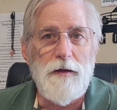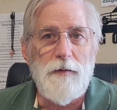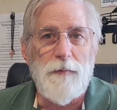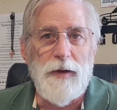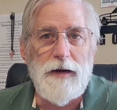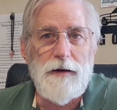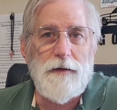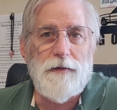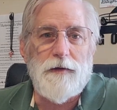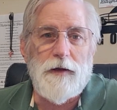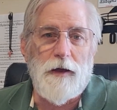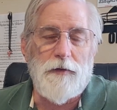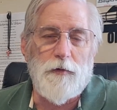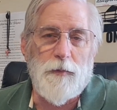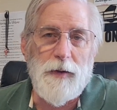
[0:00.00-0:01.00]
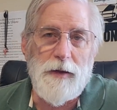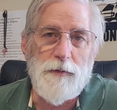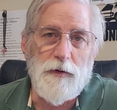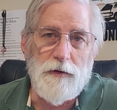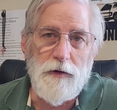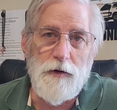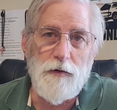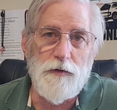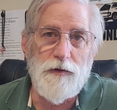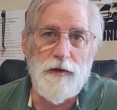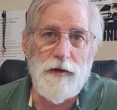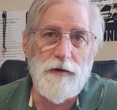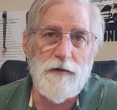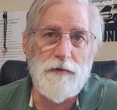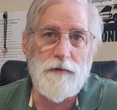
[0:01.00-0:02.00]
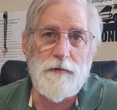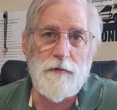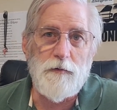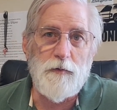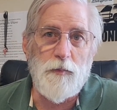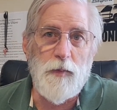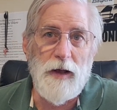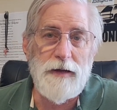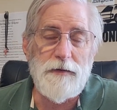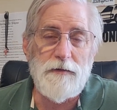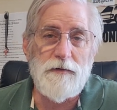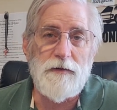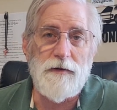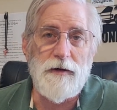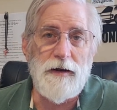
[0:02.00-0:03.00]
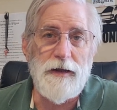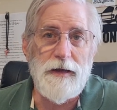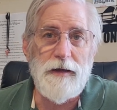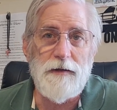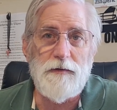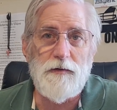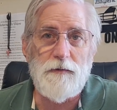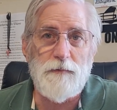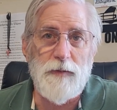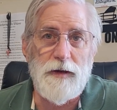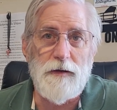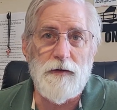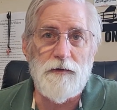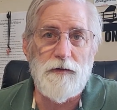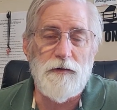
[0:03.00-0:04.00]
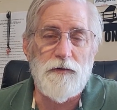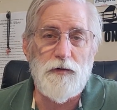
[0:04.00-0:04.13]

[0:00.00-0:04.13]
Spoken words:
many of the other people use these buckets and lids because it